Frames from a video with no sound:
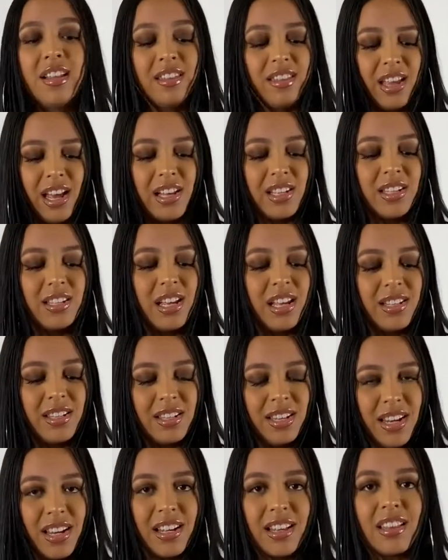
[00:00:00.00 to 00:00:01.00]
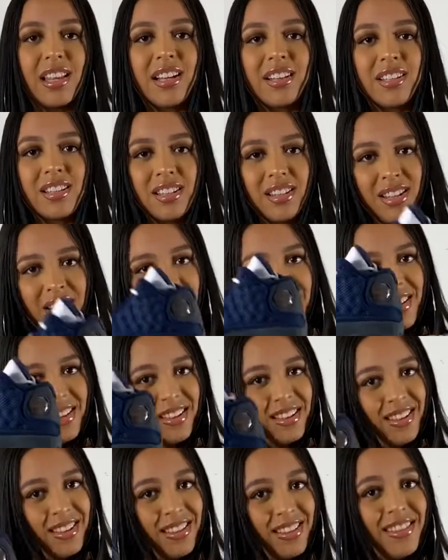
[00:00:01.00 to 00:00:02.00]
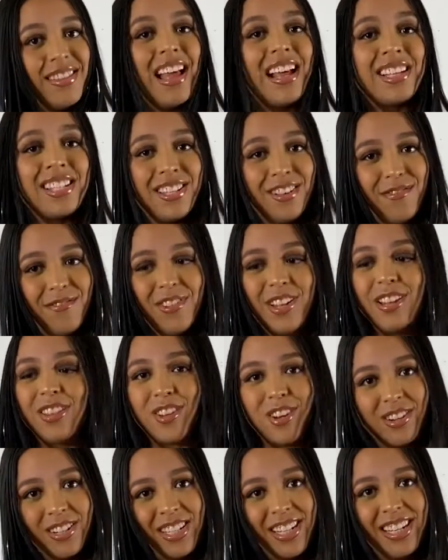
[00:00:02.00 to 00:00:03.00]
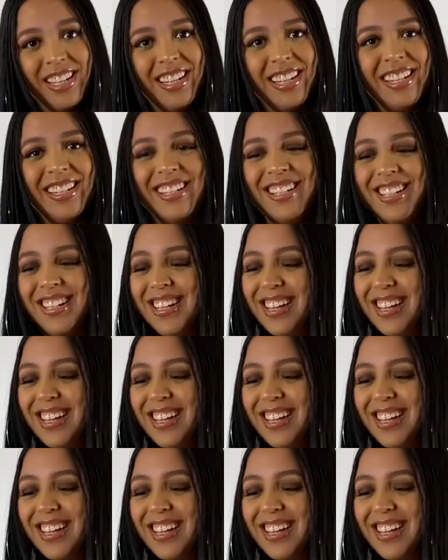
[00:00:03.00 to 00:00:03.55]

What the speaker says: That's it. That's the Flint 13s.